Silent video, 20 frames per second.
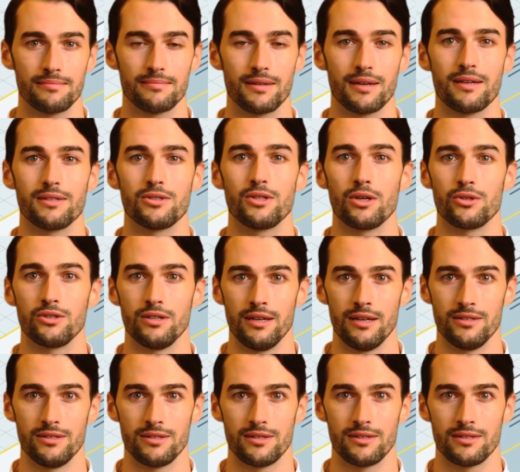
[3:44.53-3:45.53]
In such
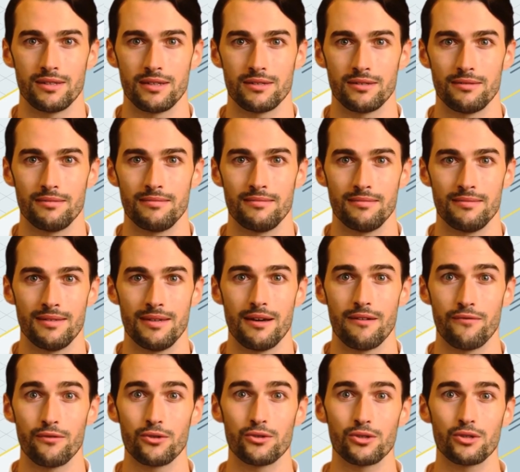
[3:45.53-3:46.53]
instances,
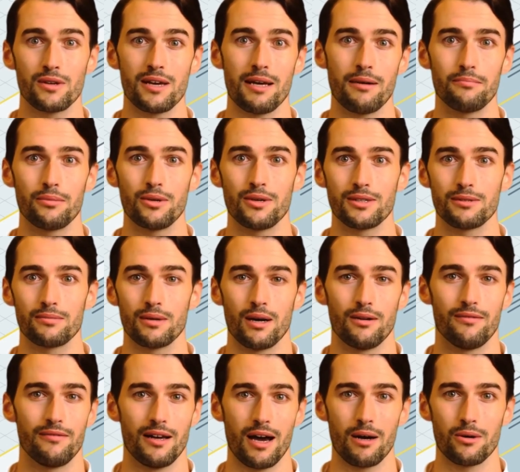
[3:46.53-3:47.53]
if user input is
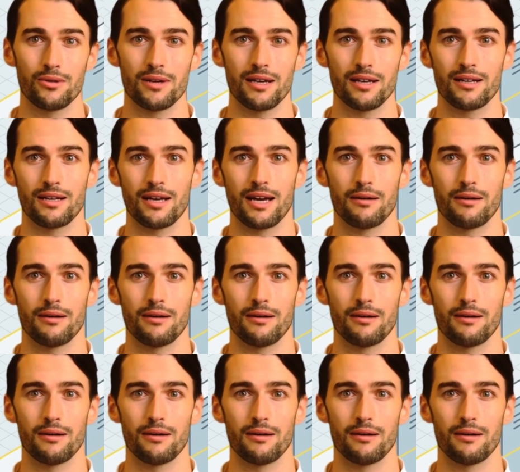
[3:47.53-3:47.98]
not validated